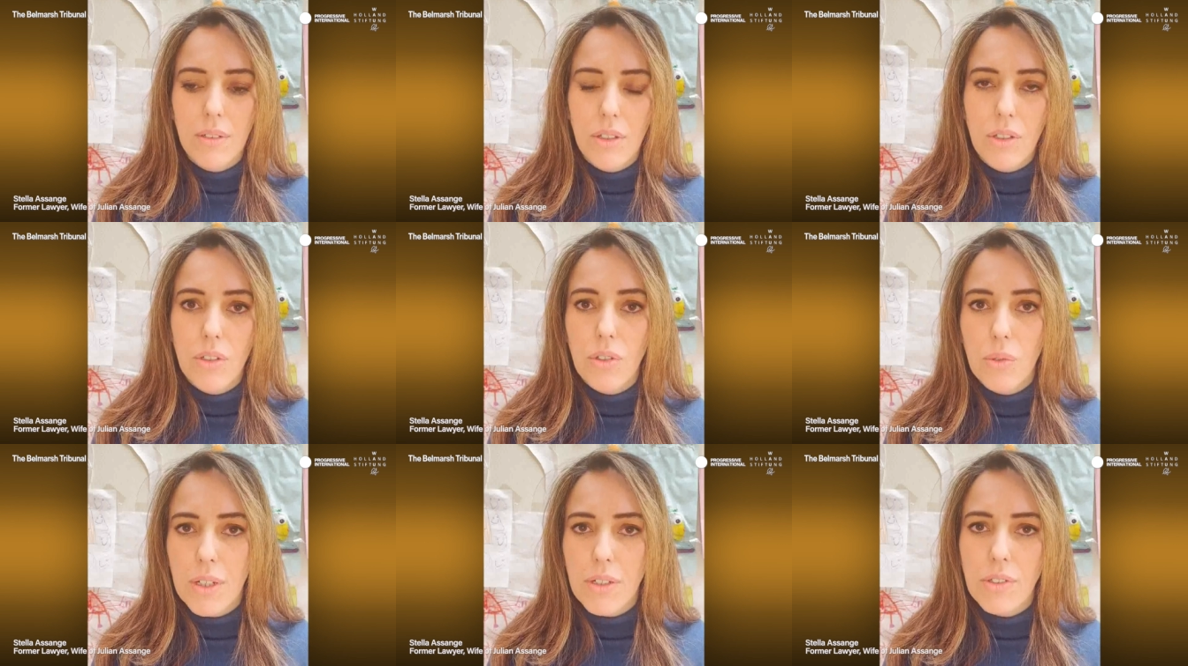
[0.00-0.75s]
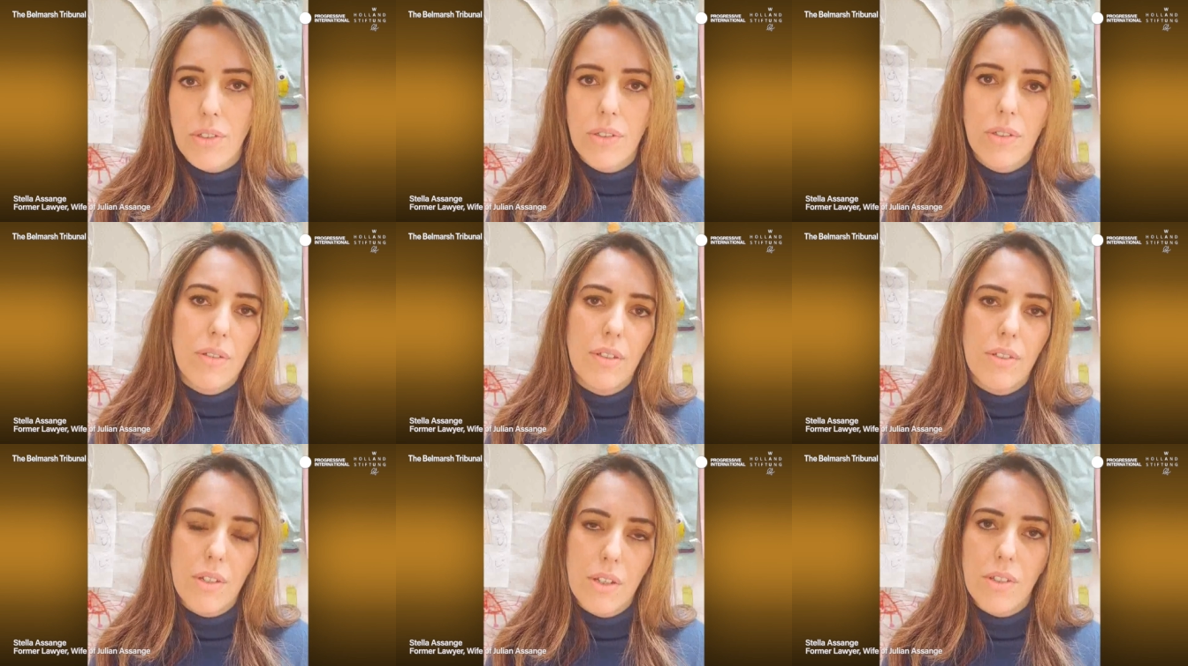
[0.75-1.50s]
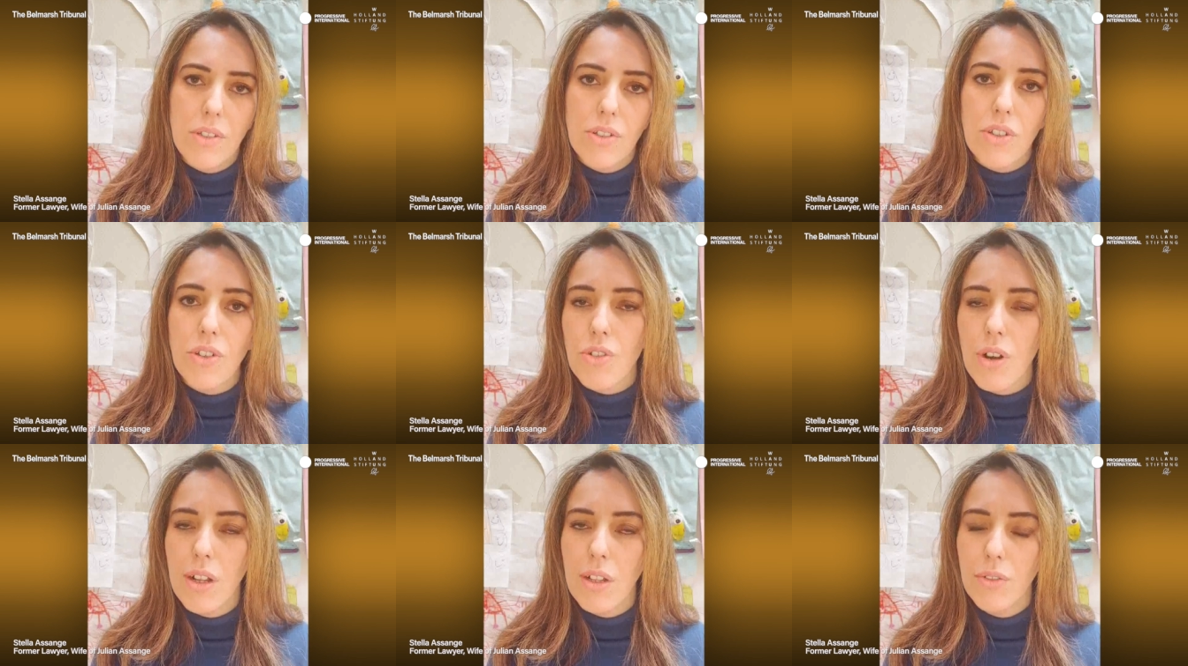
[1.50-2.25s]
US citizens on
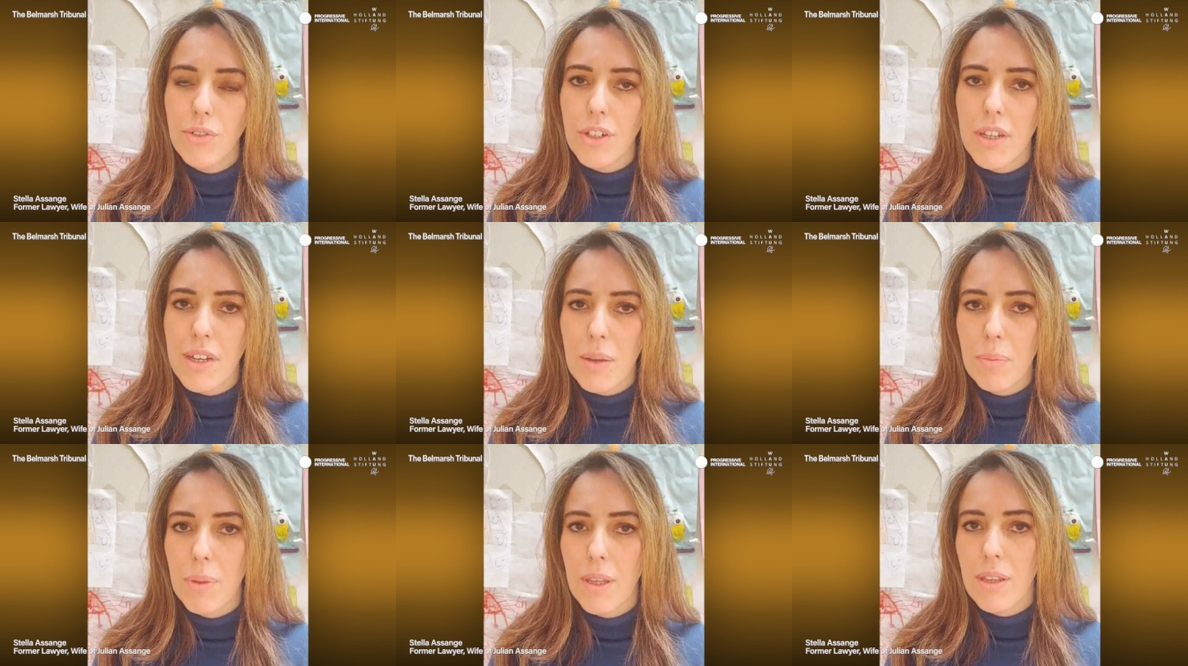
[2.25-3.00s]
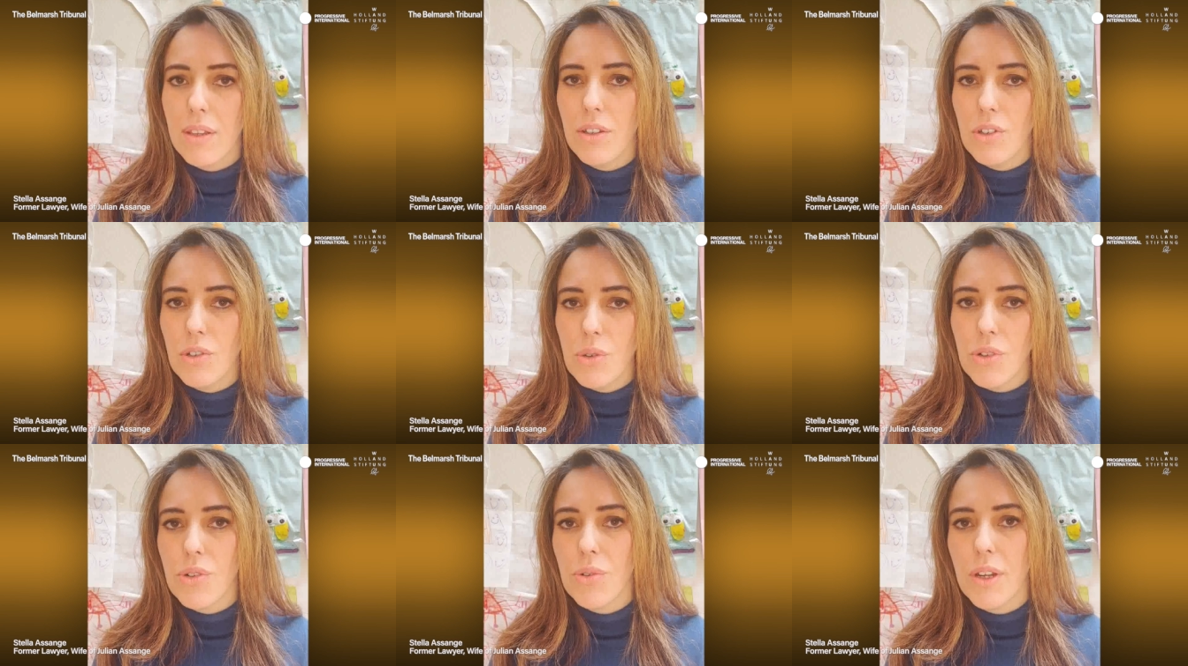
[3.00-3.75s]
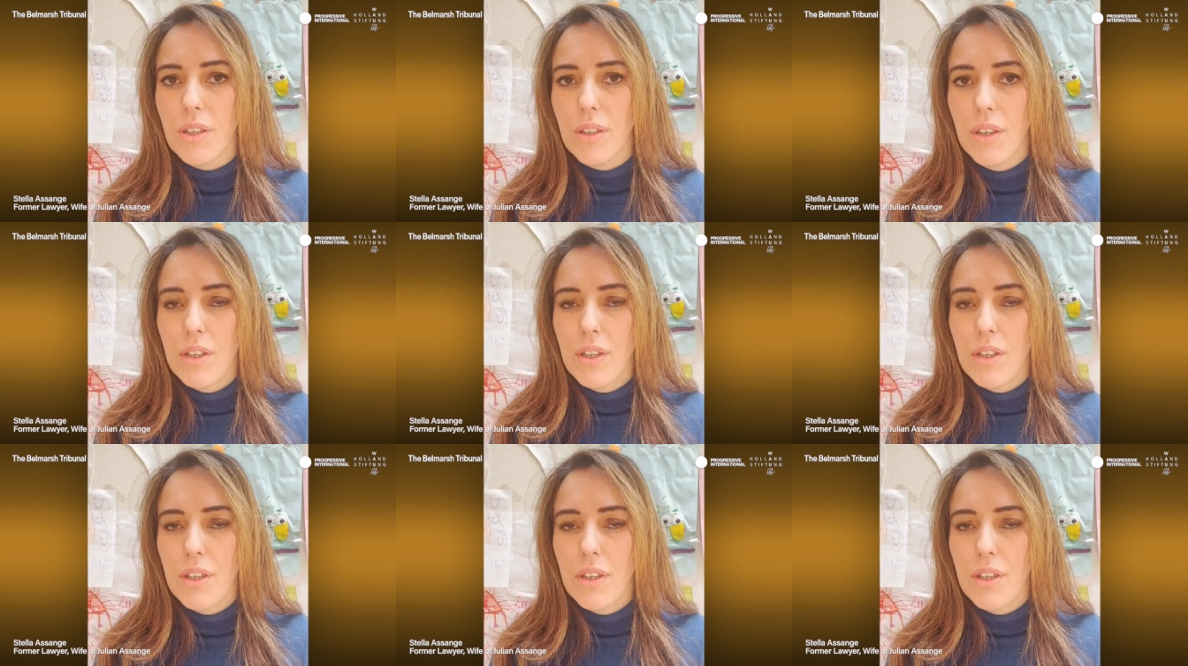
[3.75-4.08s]
trial for kidnapping and torturing